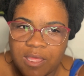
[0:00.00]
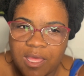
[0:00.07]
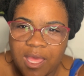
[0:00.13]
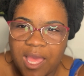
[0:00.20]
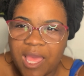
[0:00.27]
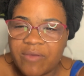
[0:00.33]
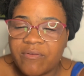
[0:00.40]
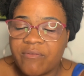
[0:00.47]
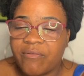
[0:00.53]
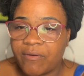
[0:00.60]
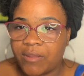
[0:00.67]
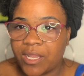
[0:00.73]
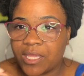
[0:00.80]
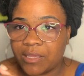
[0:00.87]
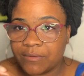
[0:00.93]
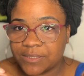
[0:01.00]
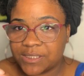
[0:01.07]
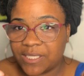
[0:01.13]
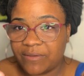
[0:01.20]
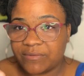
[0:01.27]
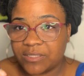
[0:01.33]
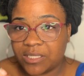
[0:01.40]
I haven't felt like it was
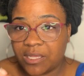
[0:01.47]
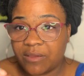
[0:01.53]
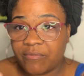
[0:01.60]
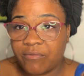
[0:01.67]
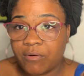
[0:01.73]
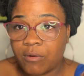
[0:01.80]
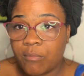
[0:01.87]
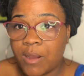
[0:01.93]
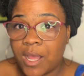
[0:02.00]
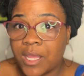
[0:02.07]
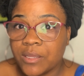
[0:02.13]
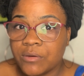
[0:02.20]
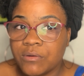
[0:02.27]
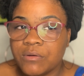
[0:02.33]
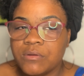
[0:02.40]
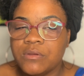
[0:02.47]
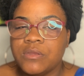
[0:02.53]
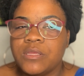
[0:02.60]
safe to love for a while.